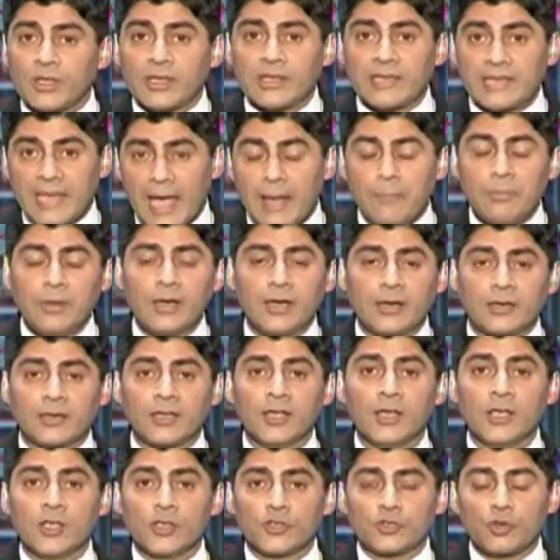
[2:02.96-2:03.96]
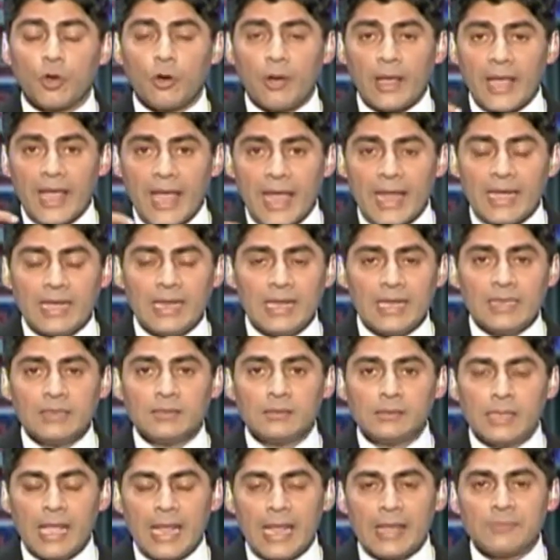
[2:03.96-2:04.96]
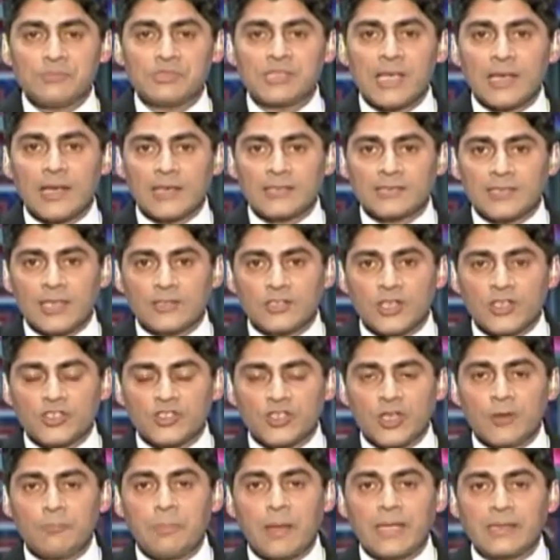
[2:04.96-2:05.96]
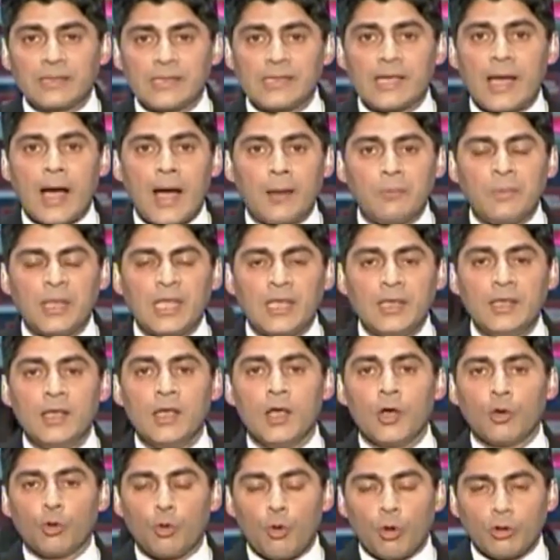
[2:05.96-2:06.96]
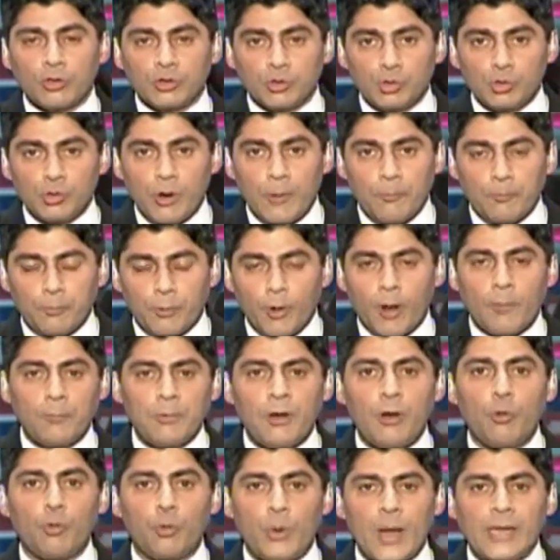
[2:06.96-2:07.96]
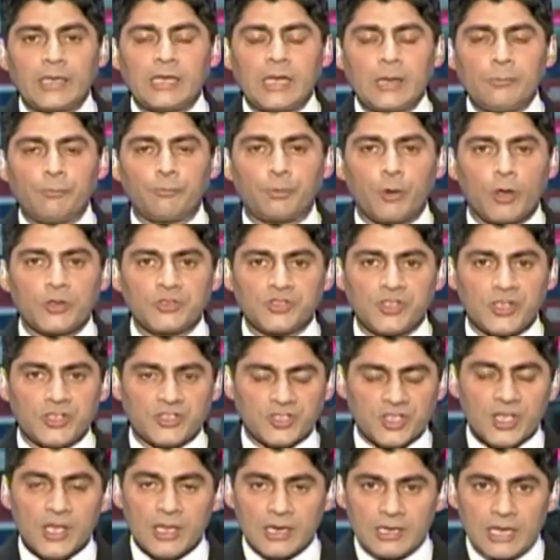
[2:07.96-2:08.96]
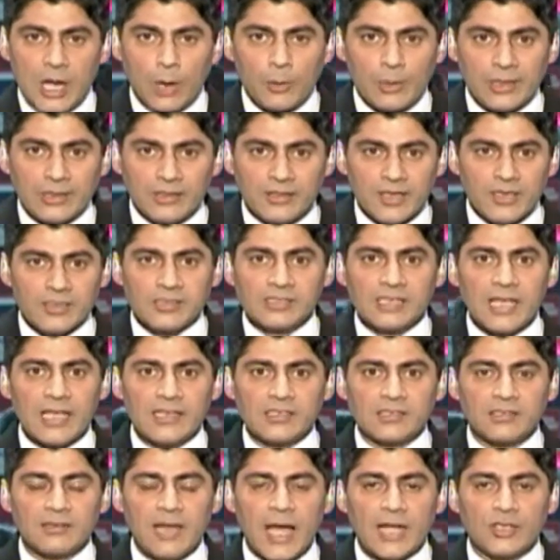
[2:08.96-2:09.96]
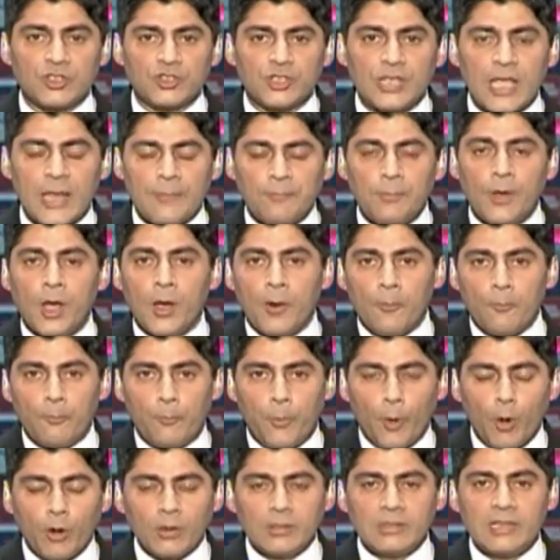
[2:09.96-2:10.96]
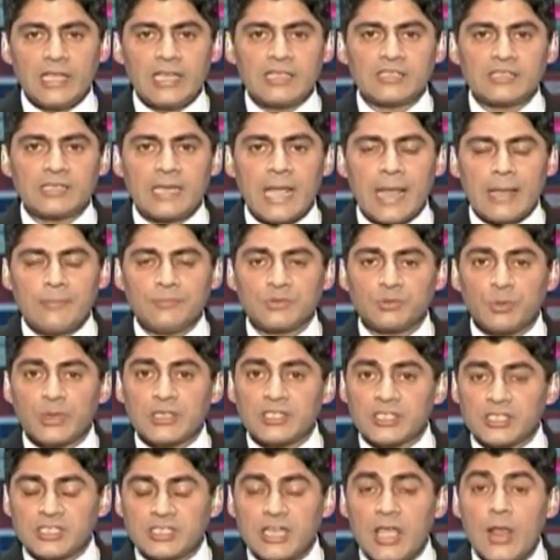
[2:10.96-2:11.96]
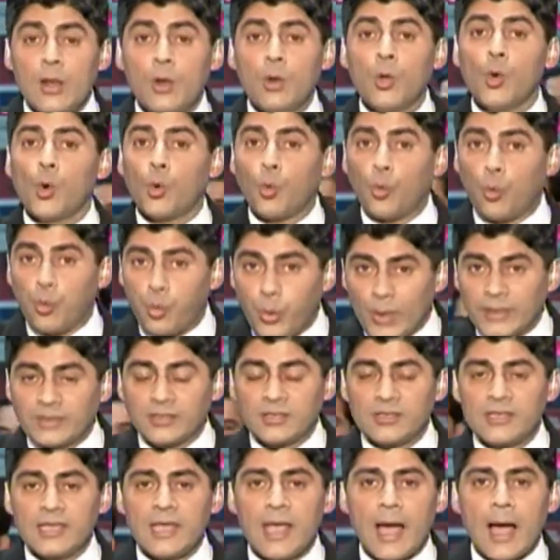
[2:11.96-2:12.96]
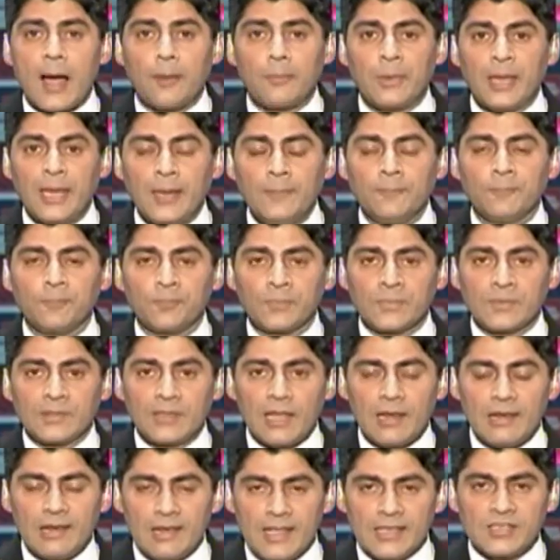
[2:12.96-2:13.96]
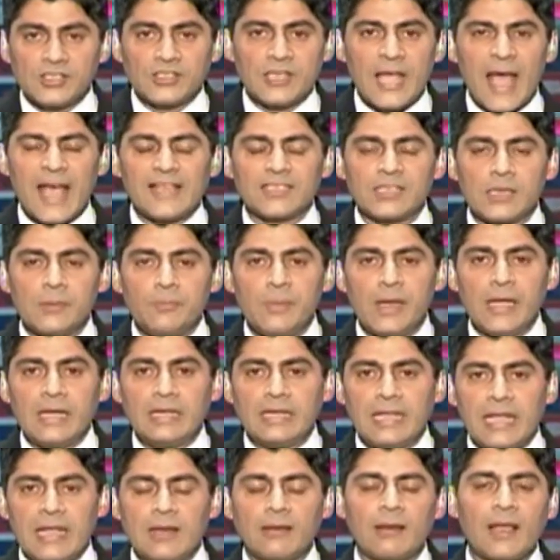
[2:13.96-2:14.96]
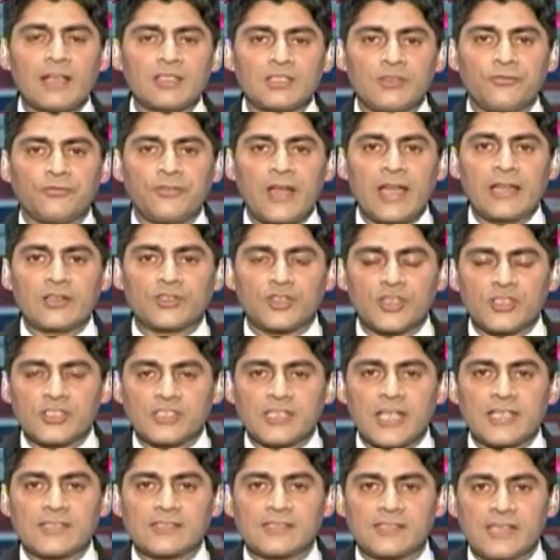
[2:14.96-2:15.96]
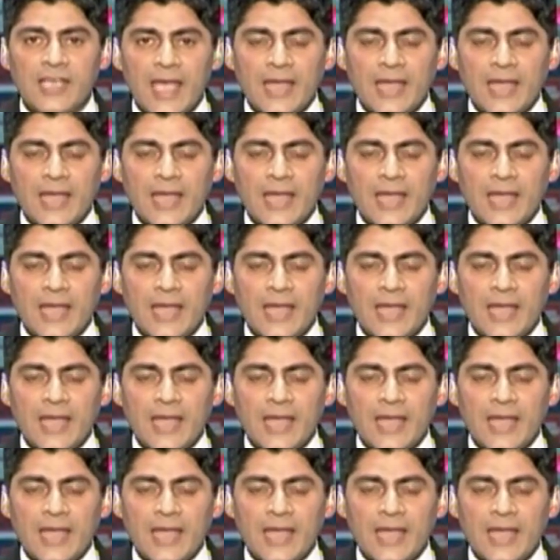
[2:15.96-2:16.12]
of the cabinet. So any names that are suggested by the army go through a proper vetting process. Now, in this this case Rajdeep, both these names were still with the army. The list hasn't been declassified just as